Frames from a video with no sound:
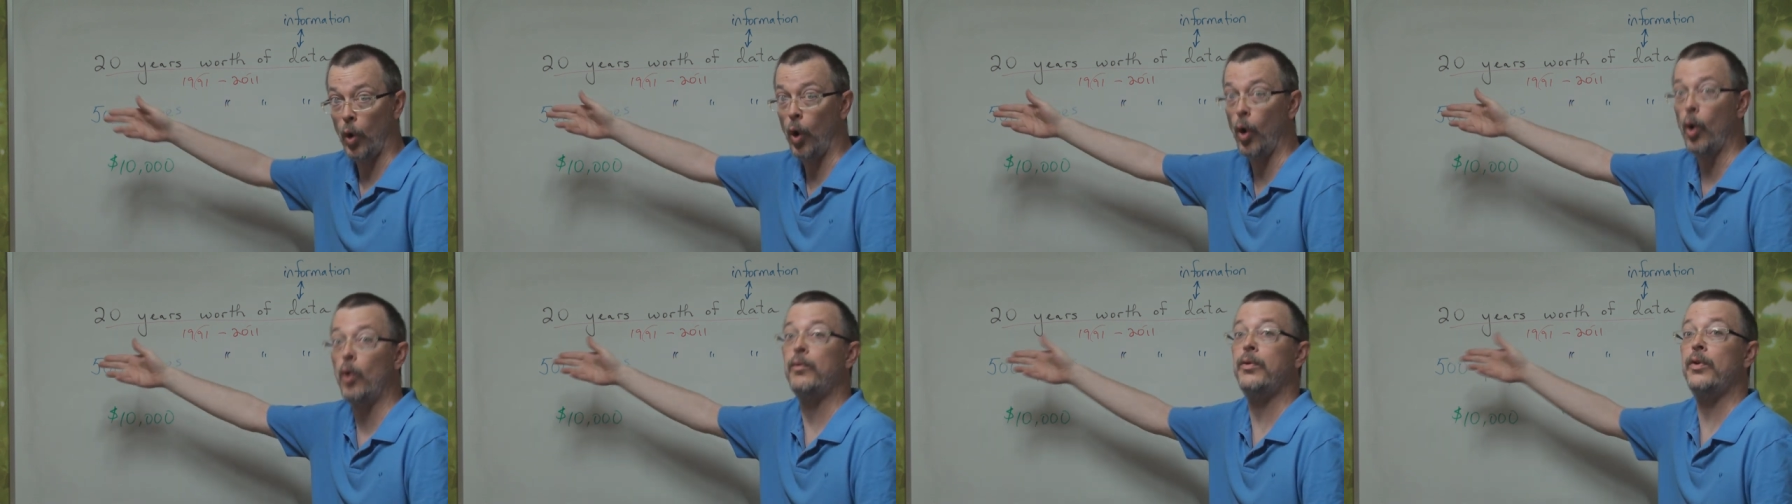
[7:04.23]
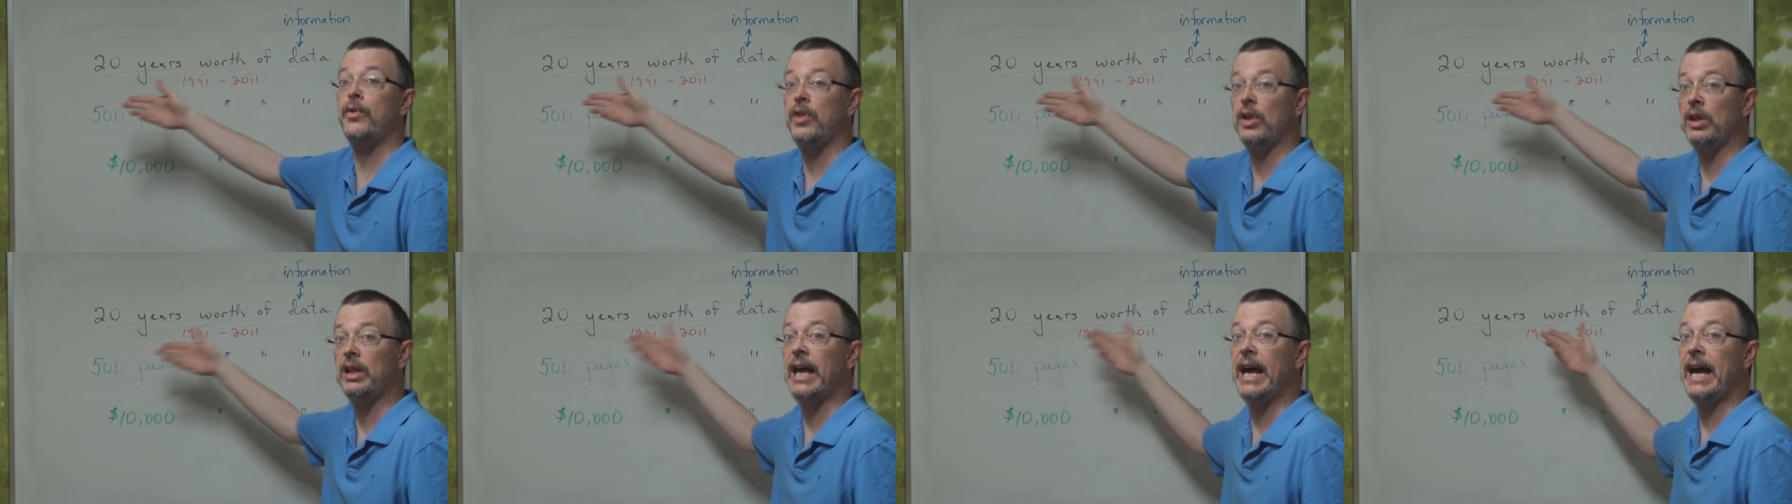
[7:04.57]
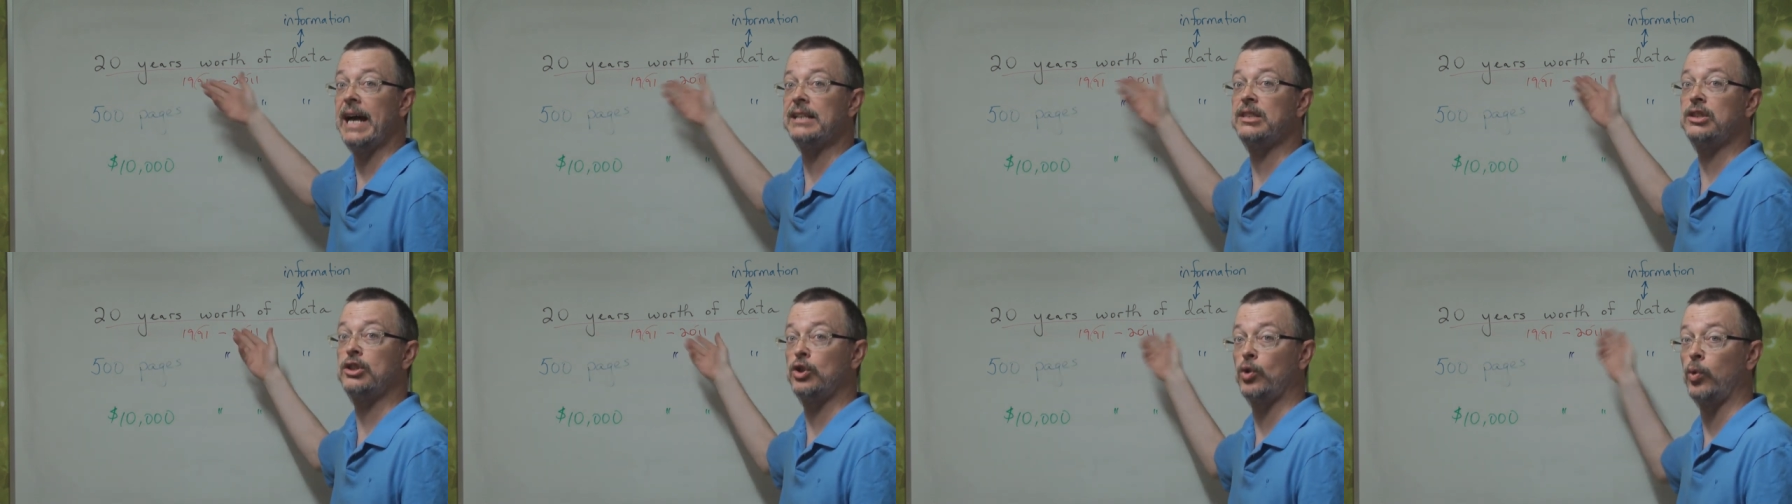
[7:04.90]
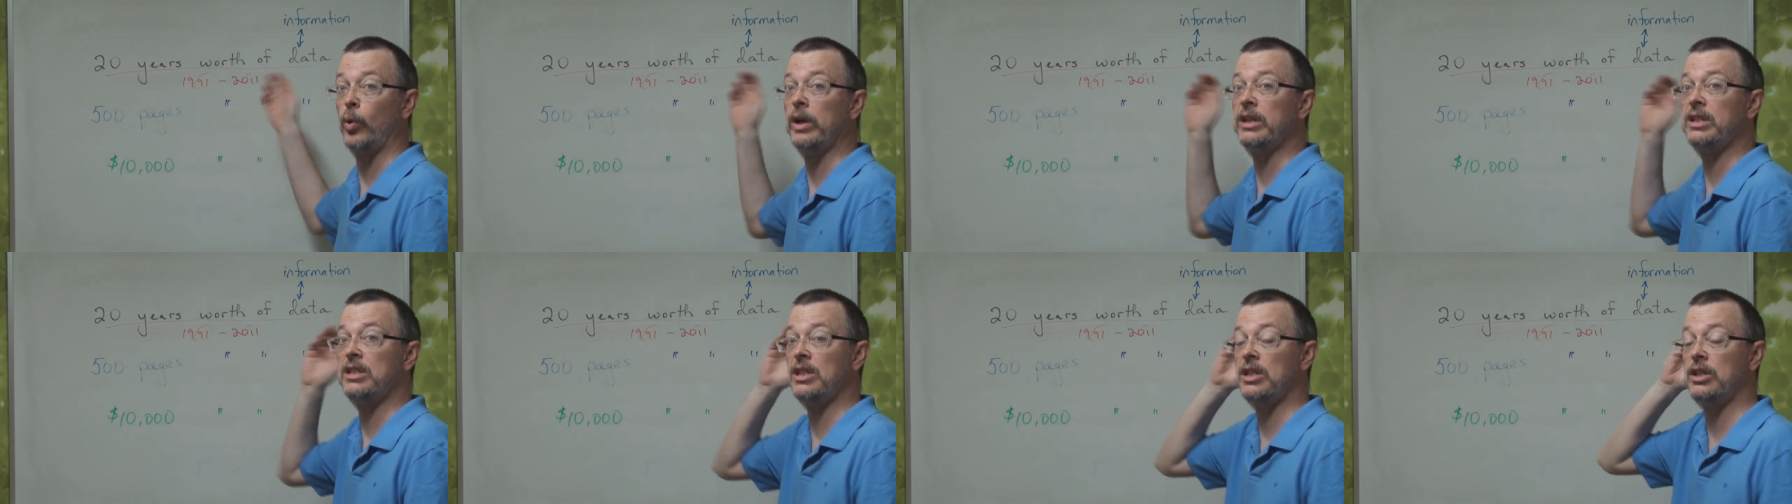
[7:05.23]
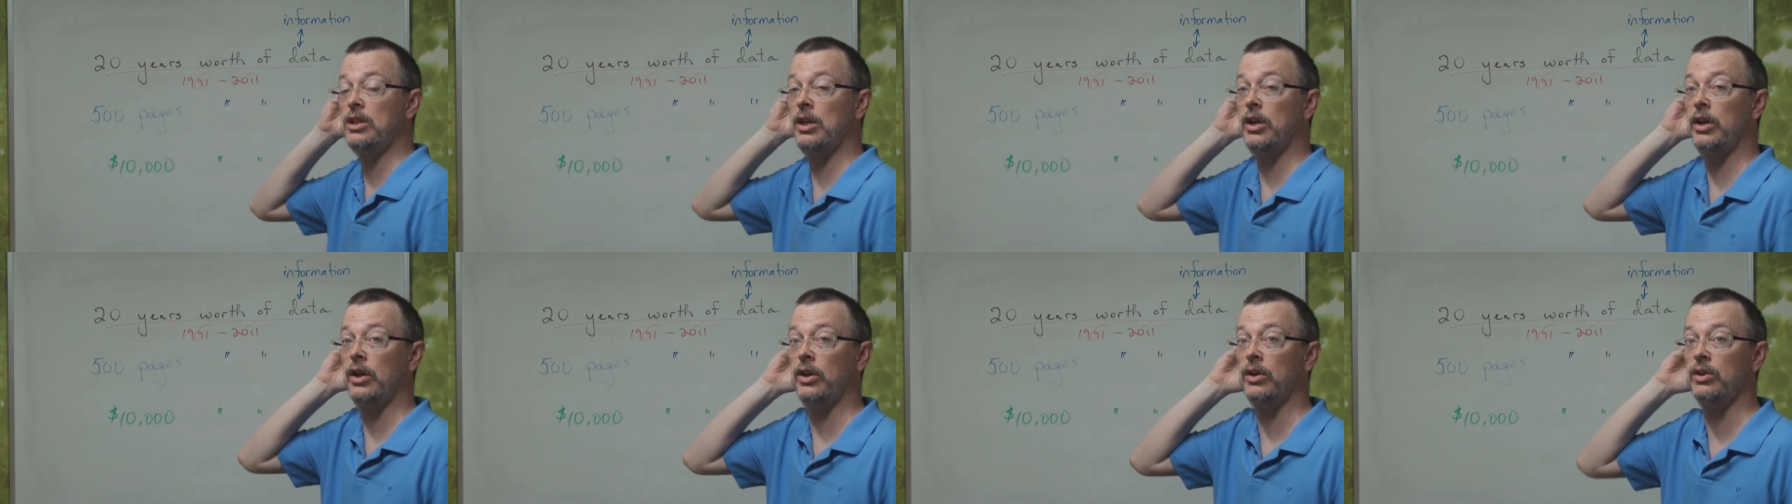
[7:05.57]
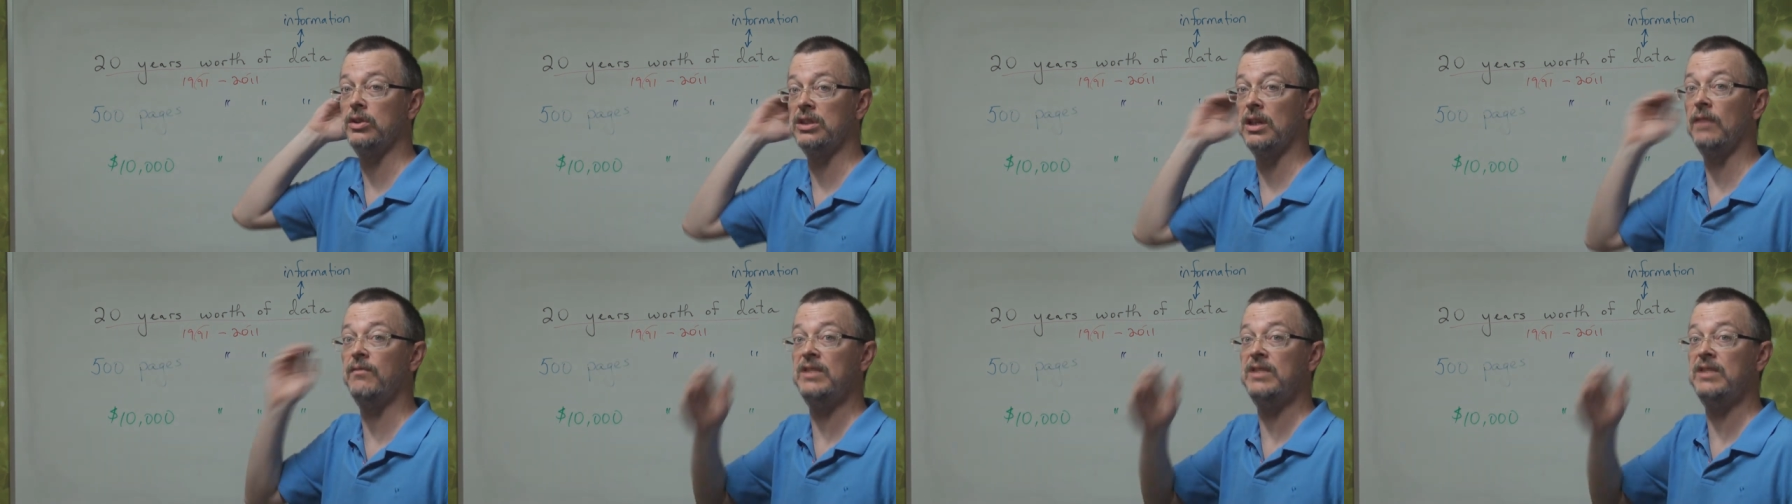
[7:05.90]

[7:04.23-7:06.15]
over the last 20 years,